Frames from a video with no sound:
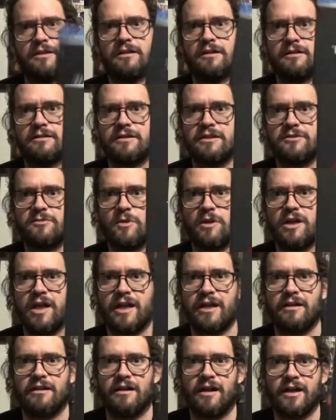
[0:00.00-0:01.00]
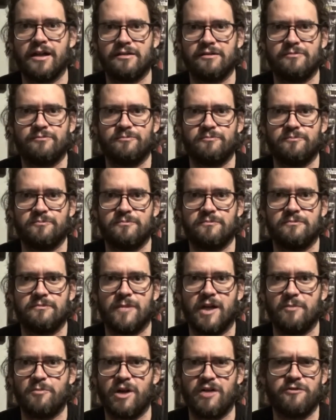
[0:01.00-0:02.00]
This one I
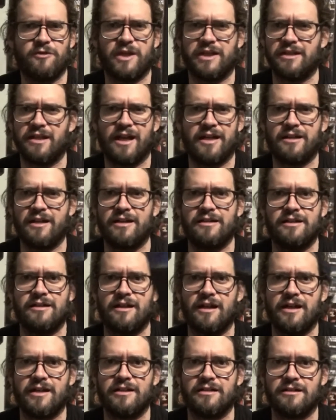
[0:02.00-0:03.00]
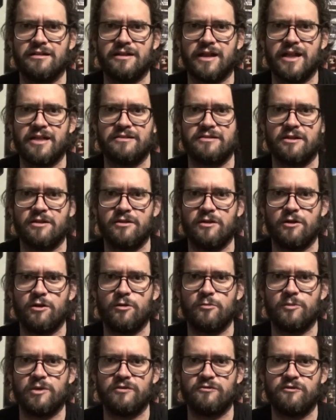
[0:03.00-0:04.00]
bought for like $9.99, and it has all the
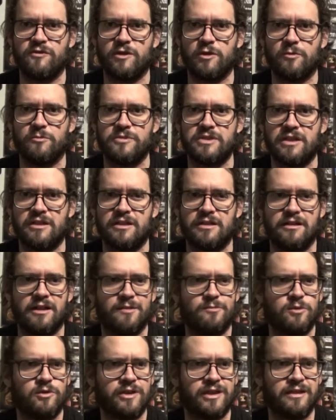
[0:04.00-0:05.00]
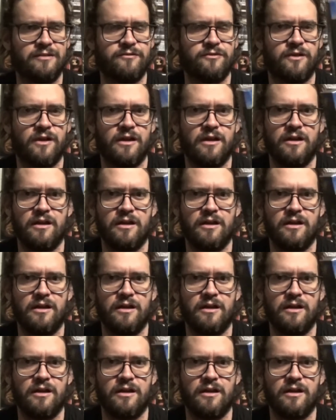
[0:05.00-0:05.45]
Omen films in it, I believe.